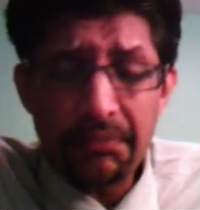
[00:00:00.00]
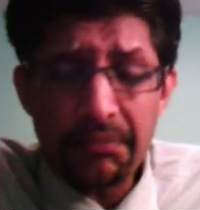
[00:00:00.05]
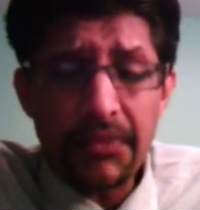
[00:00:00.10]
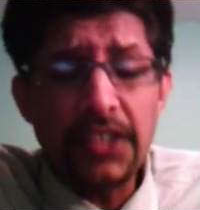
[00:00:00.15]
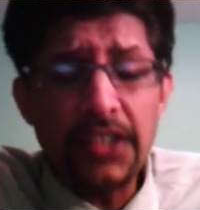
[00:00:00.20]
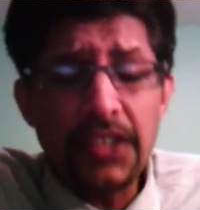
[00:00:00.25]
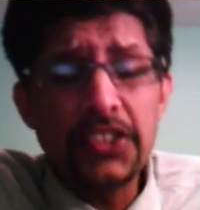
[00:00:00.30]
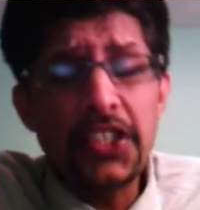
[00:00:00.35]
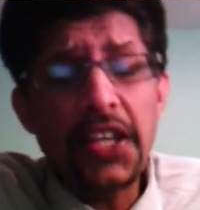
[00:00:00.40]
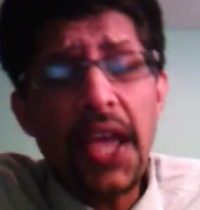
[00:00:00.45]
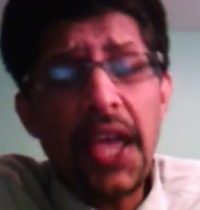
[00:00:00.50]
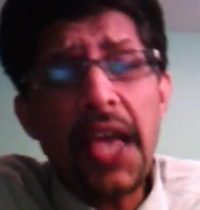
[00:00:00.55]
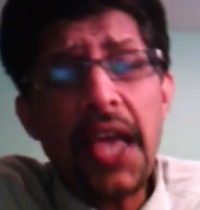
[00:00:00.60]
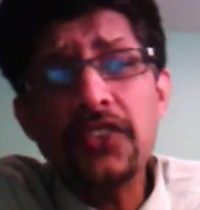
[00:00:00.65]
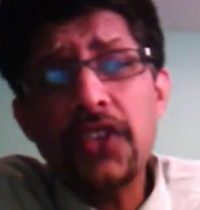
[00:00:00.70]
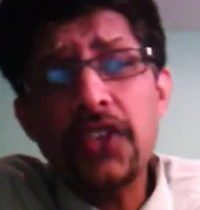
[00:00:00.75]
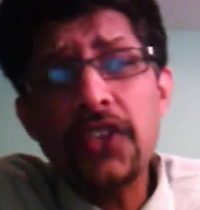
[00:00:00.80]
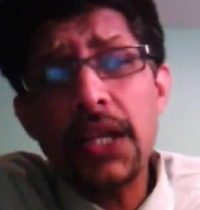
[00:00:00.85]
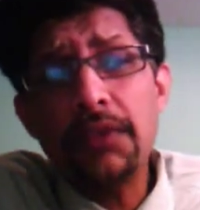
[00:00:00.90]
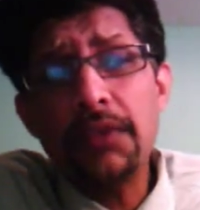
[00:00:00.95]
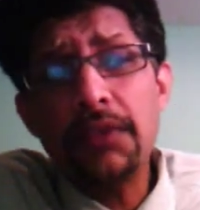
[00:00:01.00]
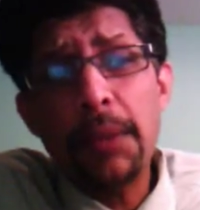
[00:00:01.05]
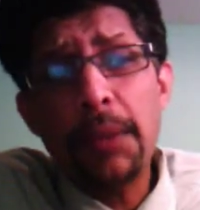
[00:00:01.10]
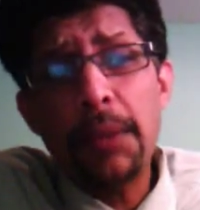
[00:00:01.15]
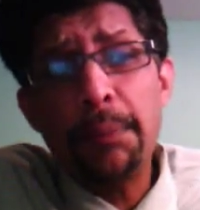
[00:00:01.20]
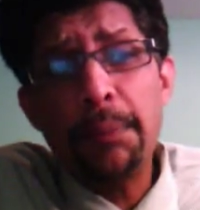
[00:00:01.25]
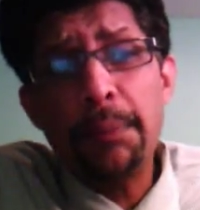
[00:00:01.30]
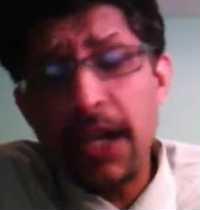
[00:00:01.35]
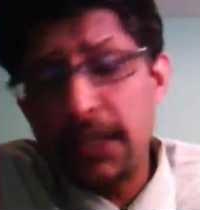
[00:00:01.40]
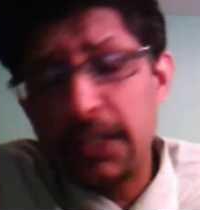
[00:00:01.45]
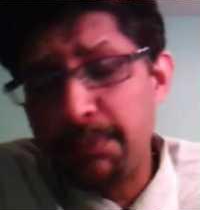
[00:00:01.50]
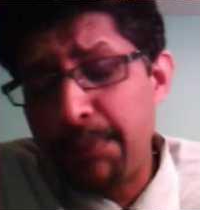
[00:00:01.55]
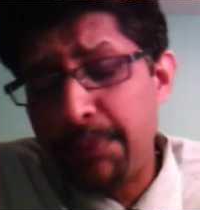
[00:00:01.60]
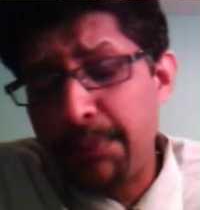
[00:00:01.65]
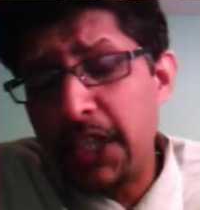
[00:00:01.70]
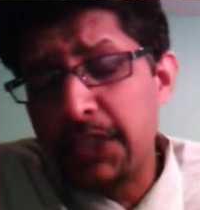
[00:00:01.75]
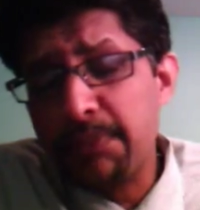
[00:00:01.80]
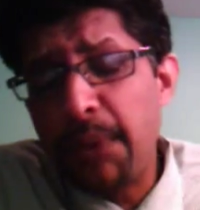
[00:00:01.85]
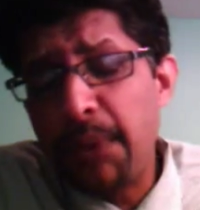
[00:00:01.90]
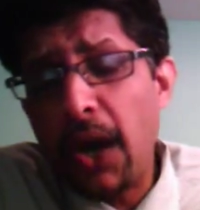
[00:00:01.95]
young tearaway
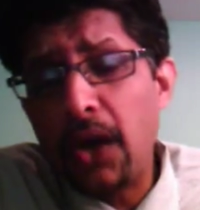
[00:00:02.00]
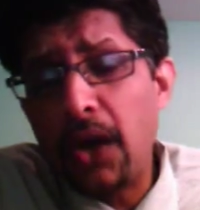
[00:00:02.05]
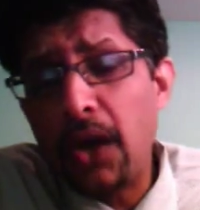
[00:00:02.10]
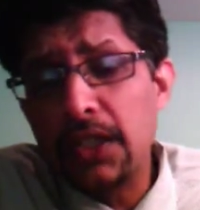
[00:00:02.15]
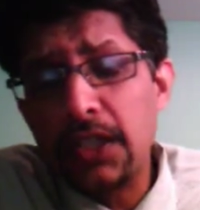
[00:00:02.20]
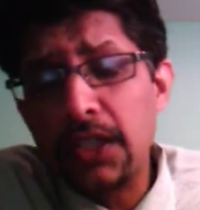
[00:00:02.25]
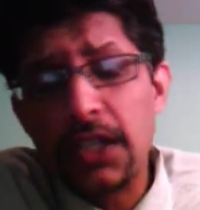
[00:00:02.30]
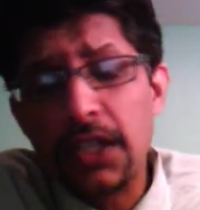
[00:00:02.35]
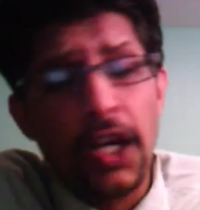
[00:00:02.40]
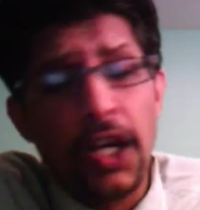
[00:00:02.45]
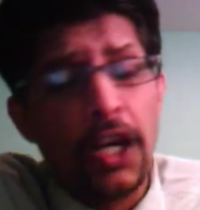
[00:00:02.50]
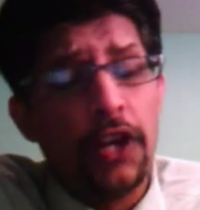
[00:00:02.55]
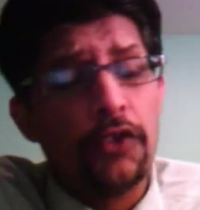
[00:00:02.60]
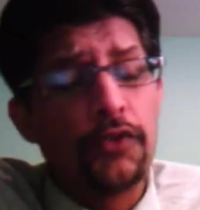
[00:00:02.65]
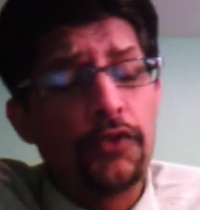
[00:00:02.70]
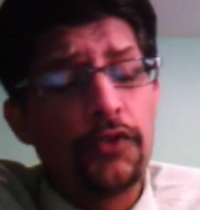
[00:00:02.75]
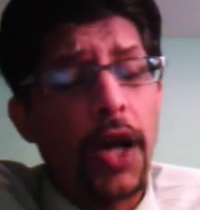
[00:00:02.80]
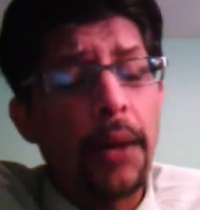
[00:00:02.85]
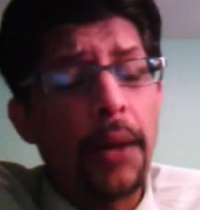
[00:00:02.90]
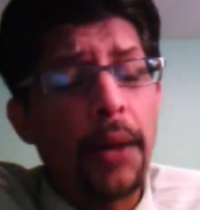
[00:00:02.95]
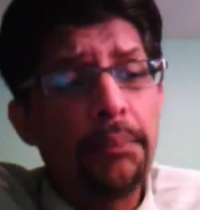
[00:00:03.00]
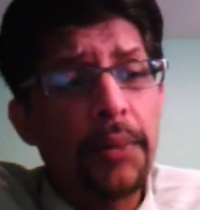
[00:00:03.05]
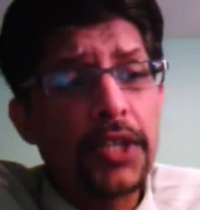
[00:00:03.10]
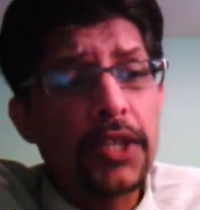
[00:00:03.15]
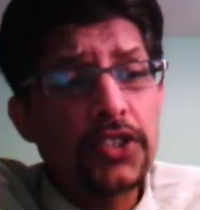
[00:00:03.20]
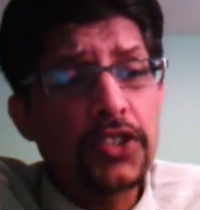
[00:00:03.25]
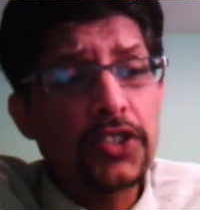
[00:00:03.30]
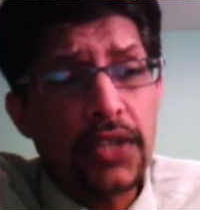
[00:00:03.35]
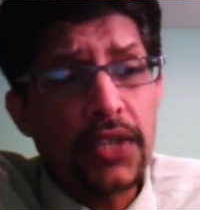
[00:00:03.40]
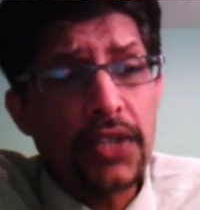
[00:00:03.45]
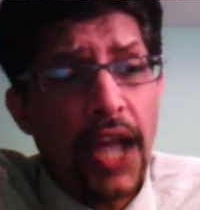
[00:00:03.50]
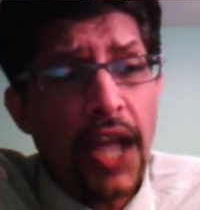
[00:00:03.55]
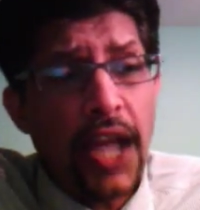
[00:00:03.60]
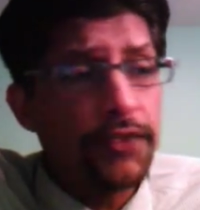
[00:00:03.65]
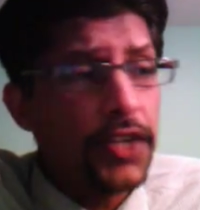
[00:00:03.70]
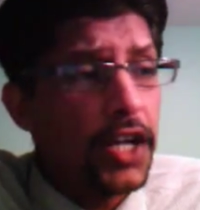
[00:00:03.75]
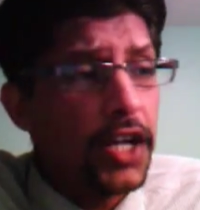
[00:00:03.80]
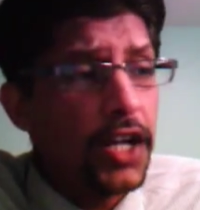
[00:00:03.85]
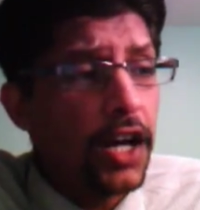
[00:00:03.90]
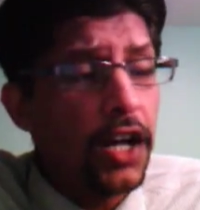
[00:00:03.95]
pace bowler from South
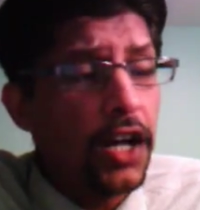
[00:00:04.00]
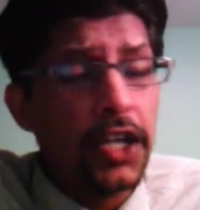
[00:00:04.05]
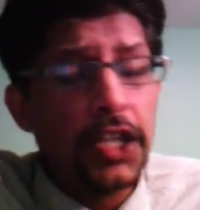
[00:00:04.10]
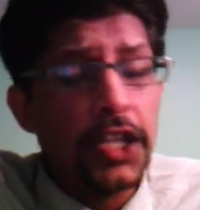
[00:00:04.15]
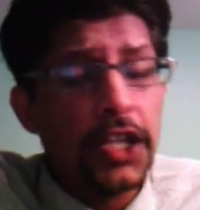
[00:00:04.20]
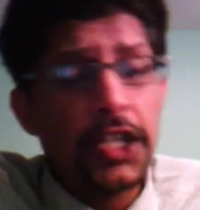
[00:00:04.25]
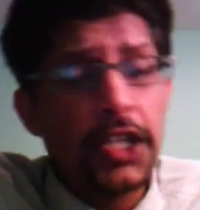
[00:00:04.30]
Africa.